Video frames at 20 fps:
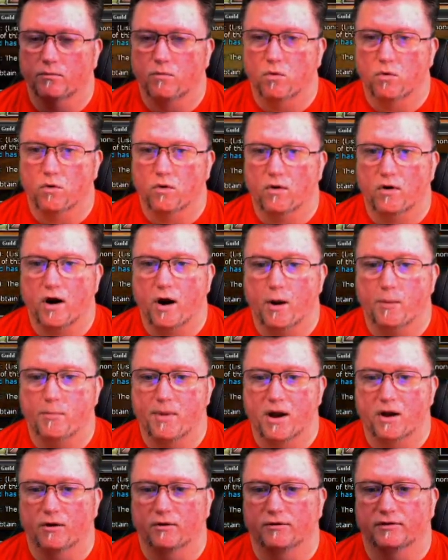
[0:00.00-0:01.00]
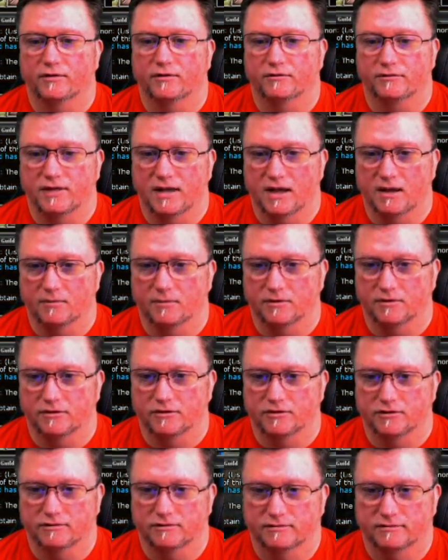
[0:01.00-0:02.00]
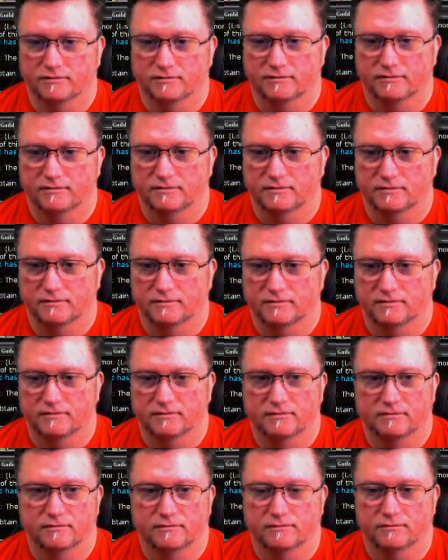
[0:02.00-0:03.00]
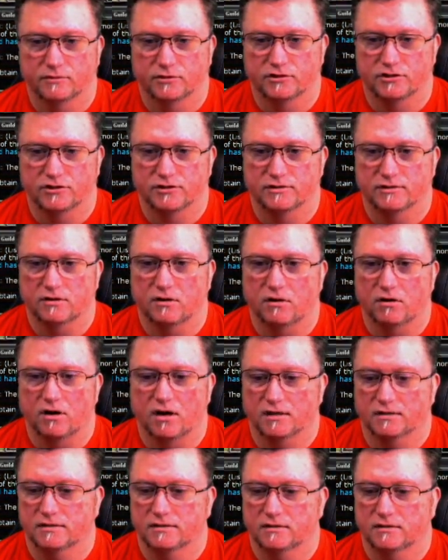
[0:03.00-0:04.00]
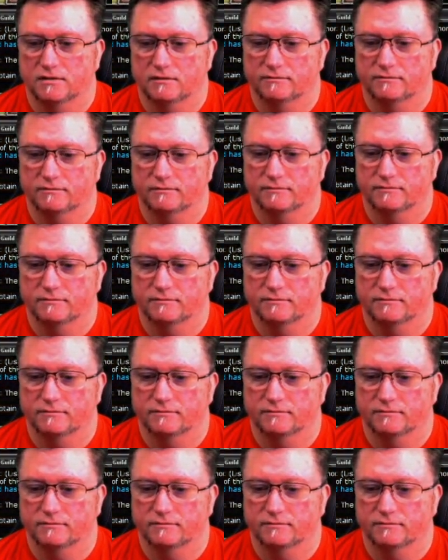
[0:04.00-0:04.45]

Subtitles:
more amount of damage, which is awesome.